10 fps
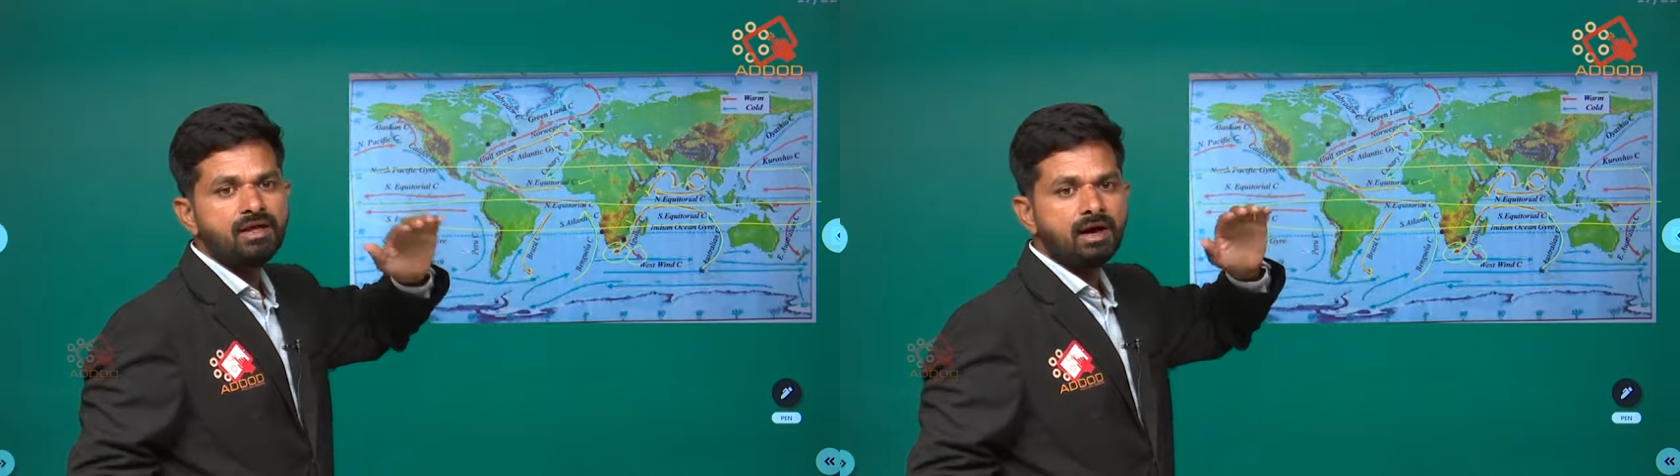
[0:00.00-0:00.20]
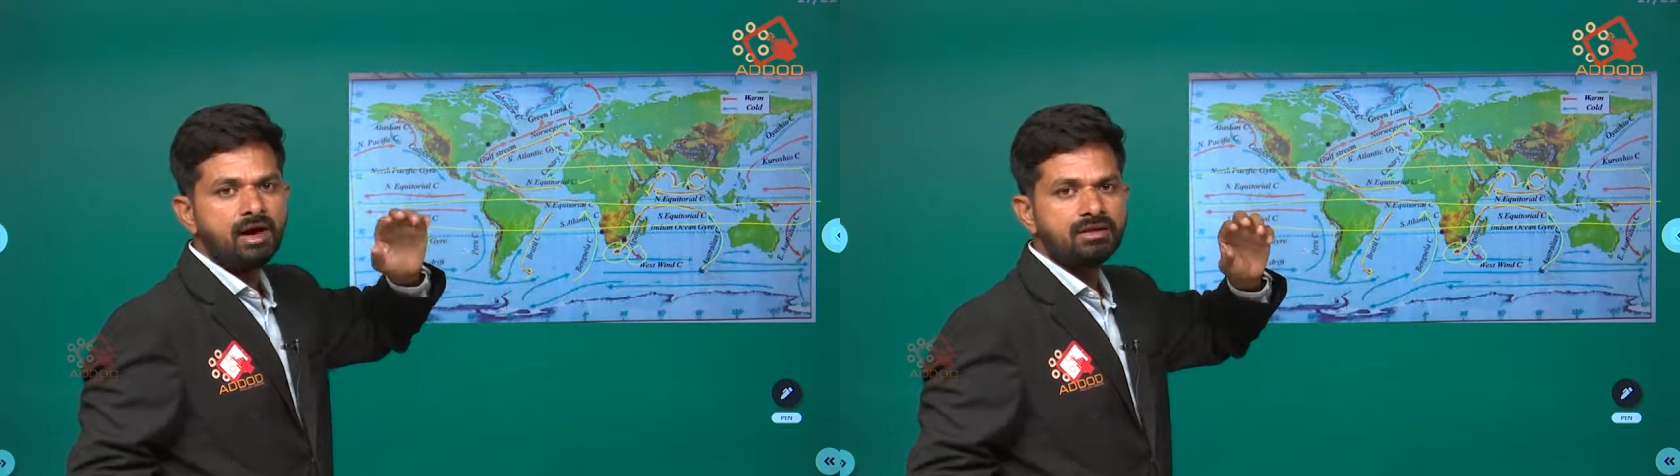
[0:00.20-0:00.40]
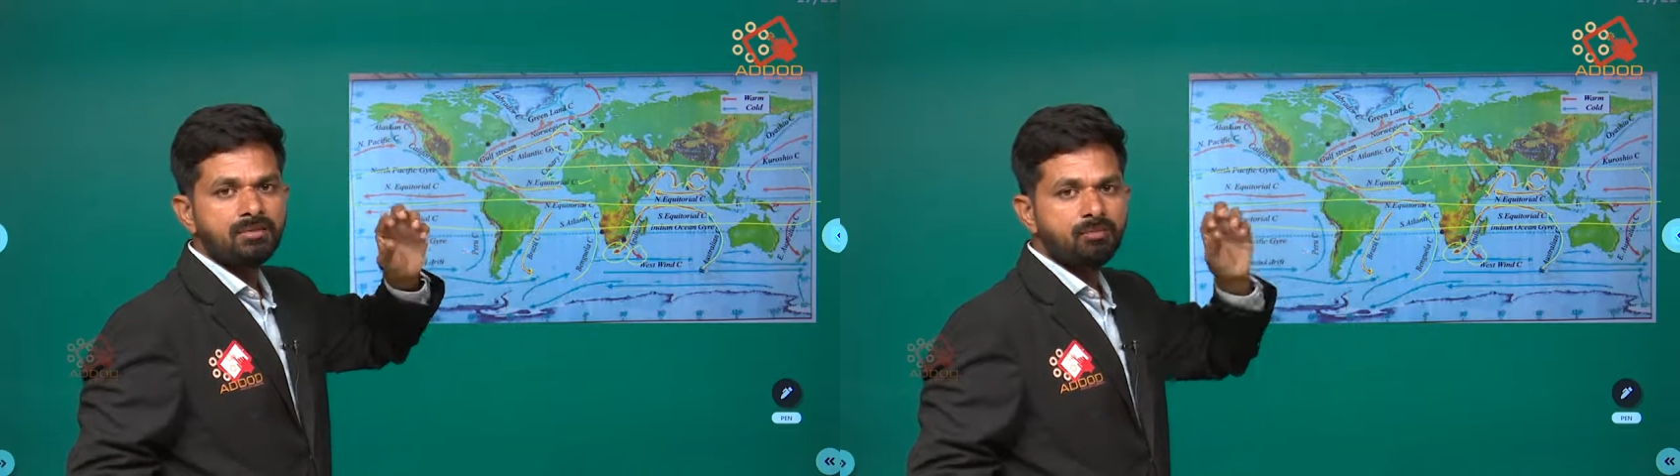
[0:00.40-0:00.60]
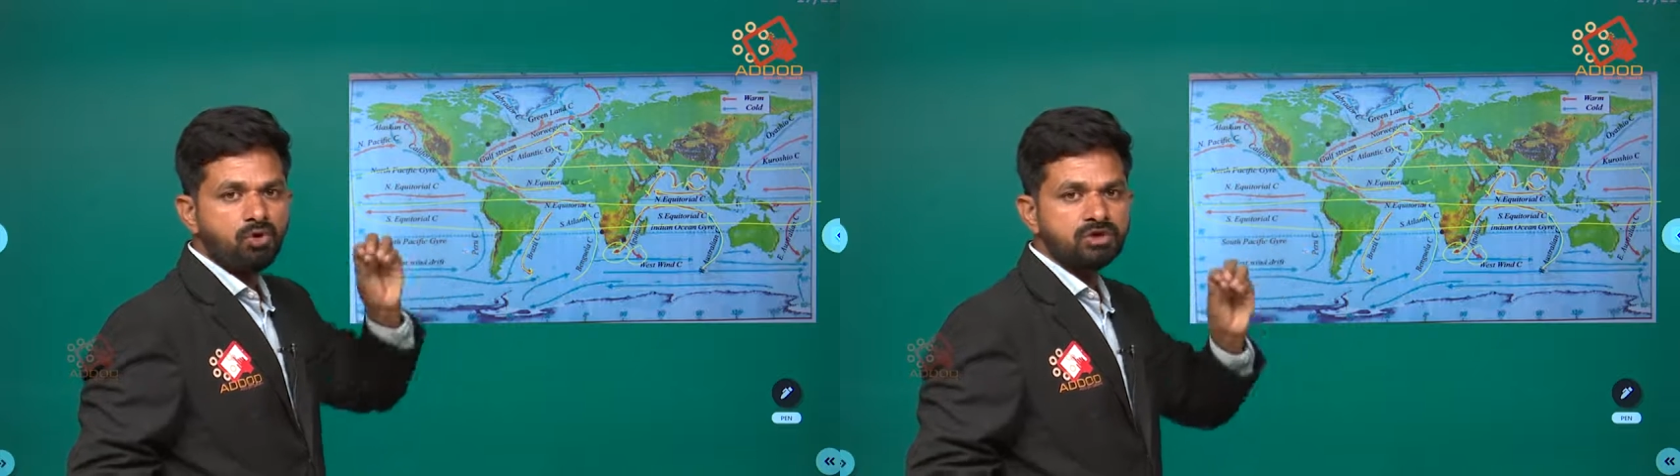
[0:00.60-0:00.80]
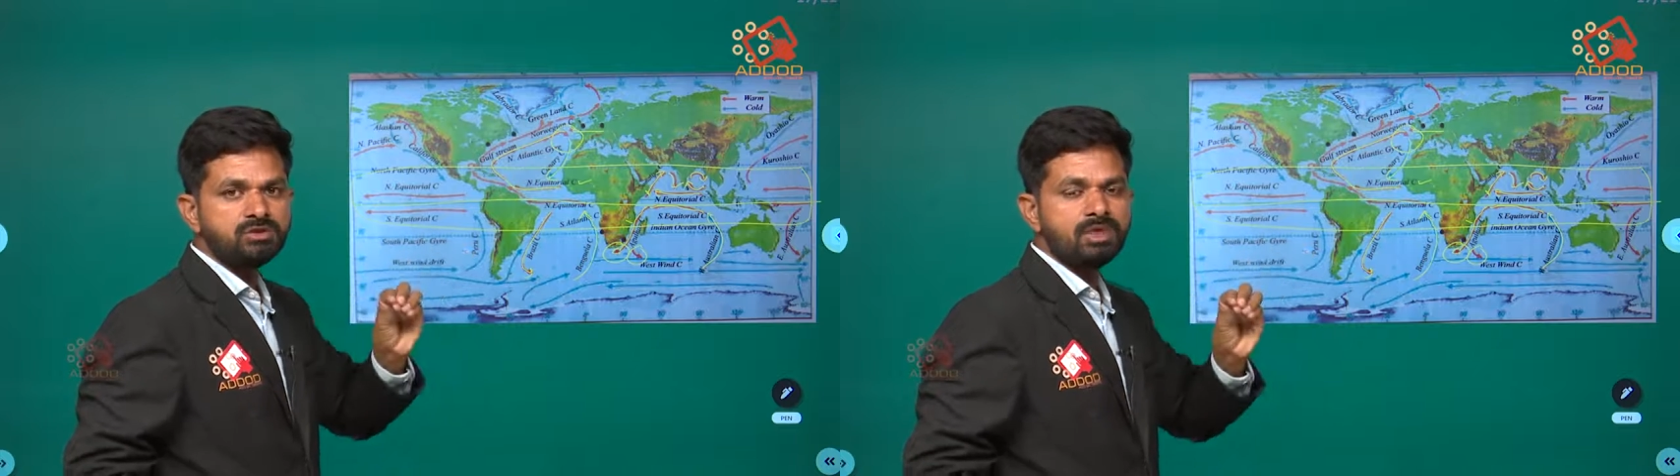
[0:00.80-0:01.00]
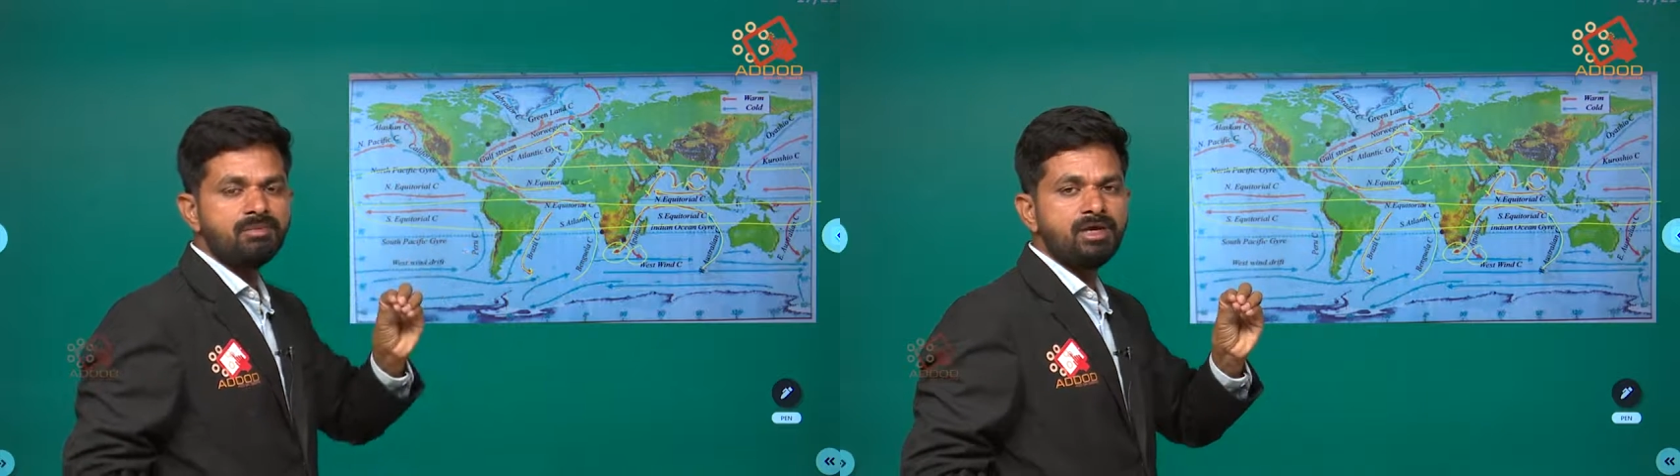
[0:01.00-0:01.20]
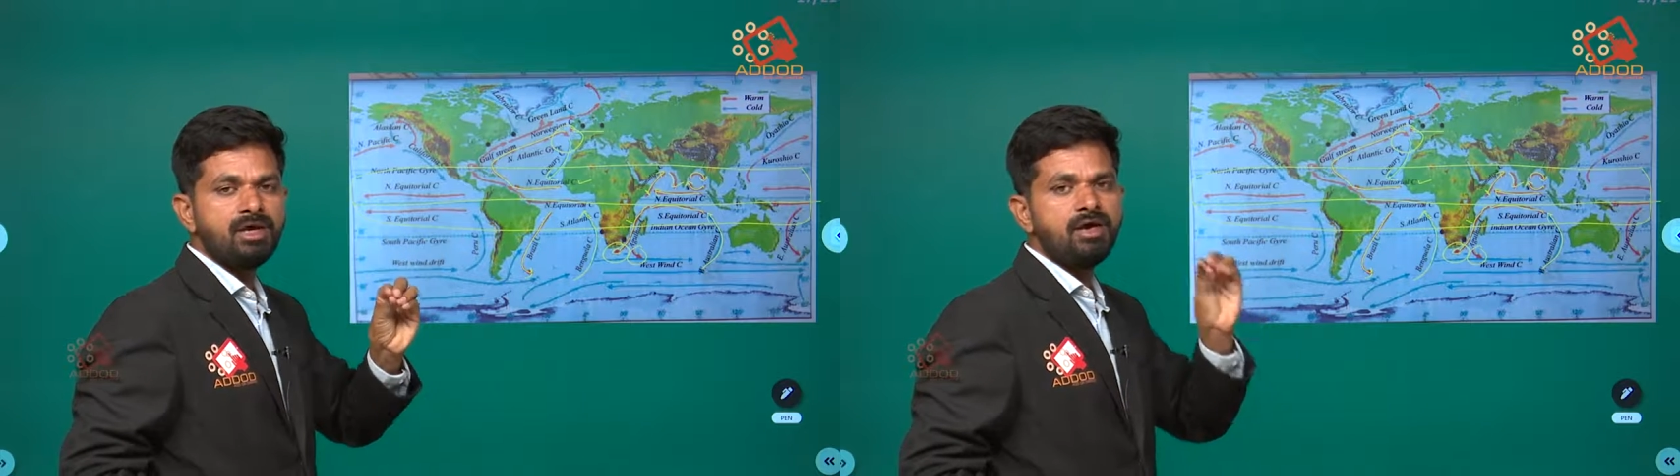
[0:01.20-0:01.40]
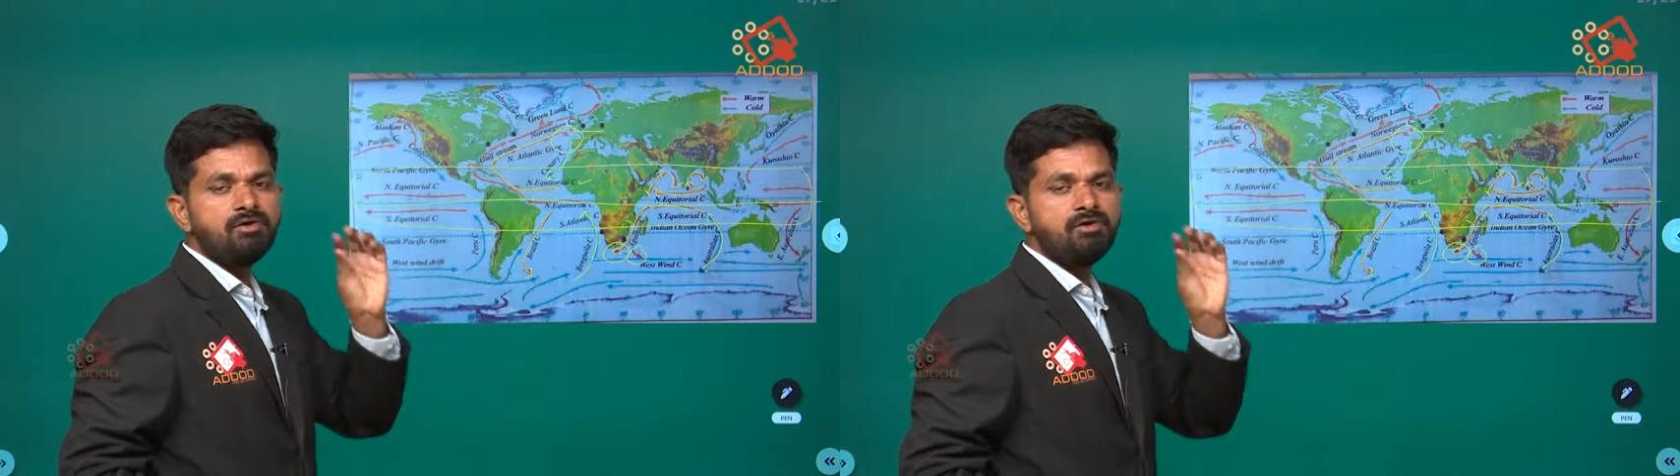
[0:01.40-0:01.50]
or the ports will be